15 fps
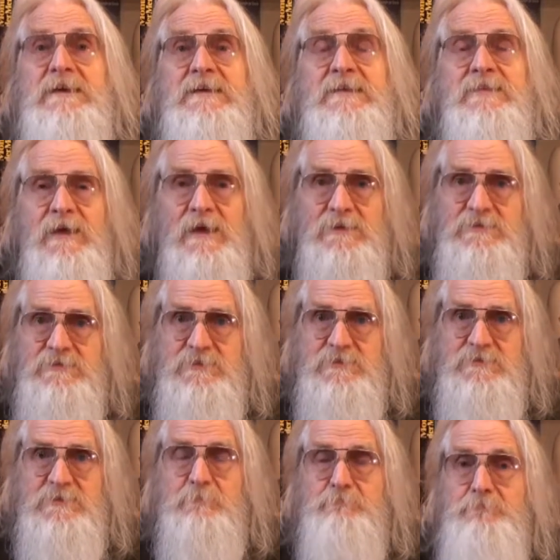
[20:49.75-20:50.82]
eaters,
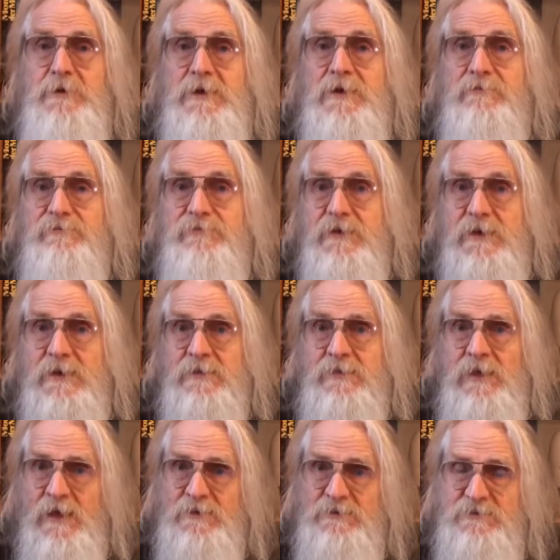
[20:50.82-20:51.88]
the beef
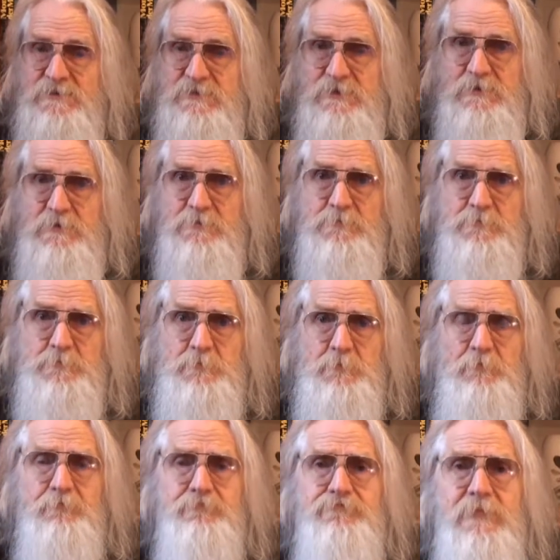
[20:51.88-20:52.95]
eaters.
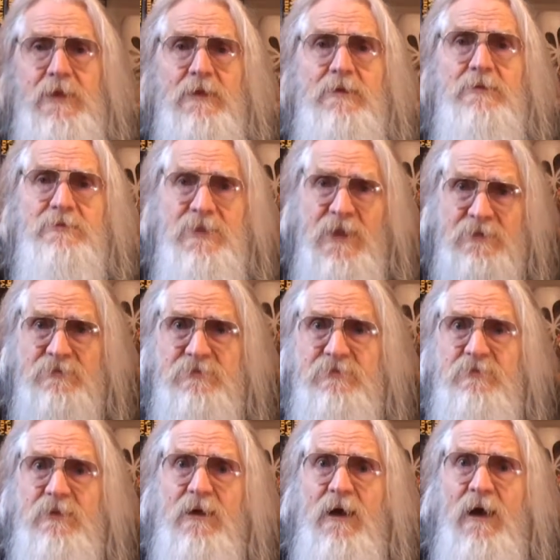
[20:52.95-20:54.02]

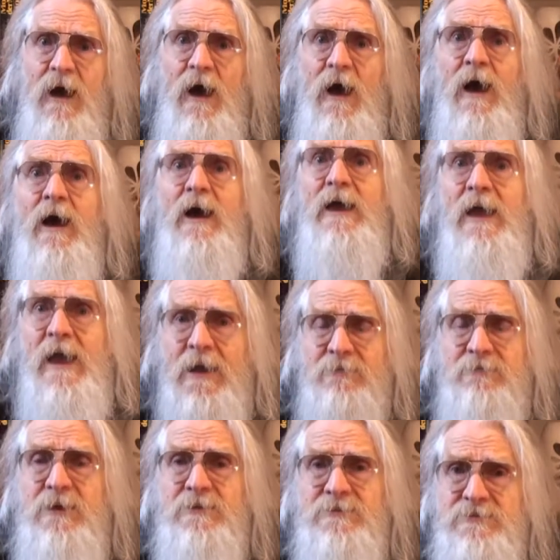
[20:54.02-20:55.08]
That are
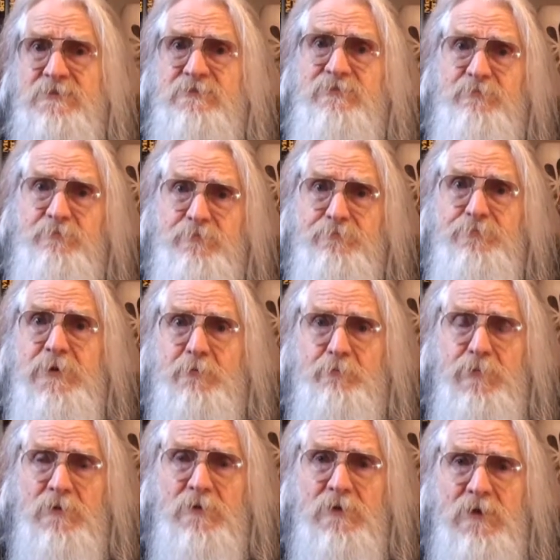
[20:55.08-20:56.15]
aggressive
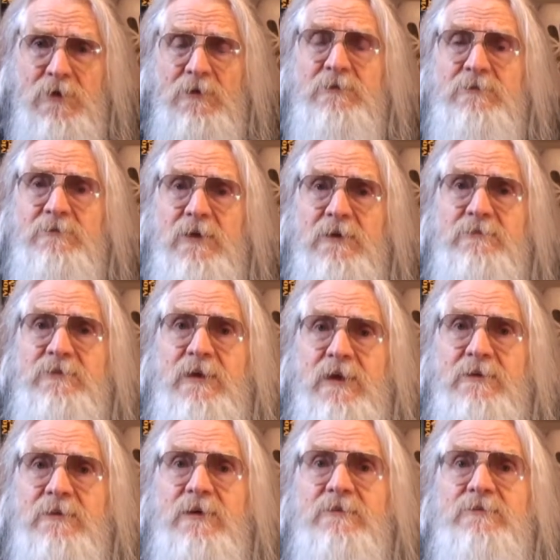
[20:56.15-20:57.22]
people. They
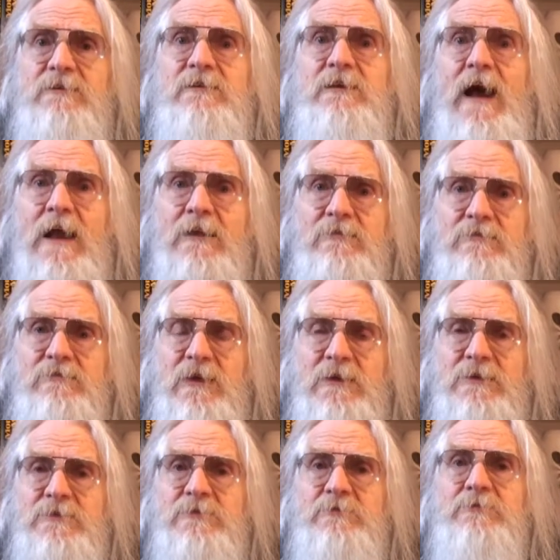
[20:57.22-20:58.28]
taking the guns
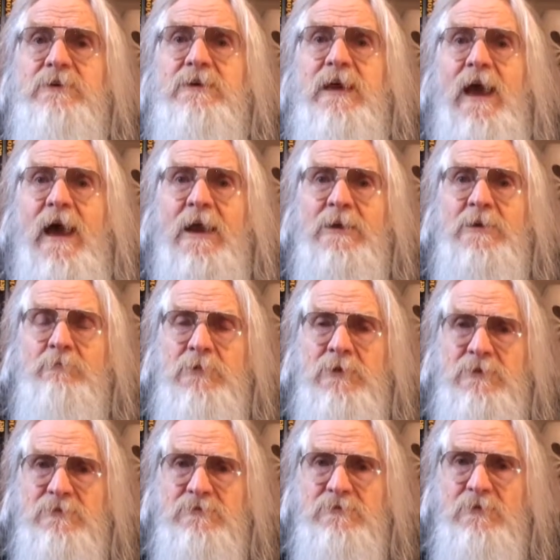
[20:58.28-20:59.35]
and shooting
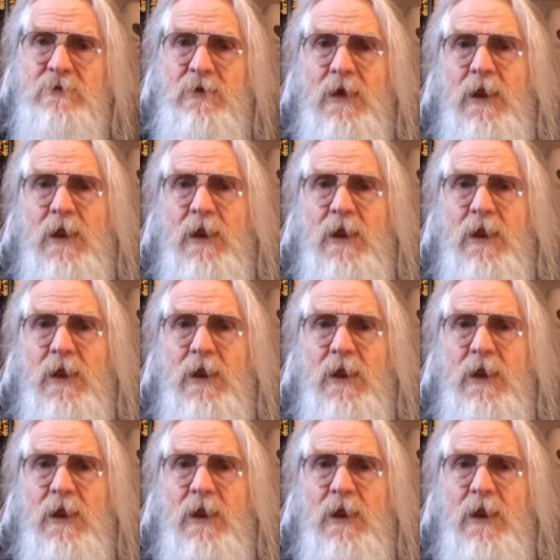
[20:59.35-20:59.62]
animals.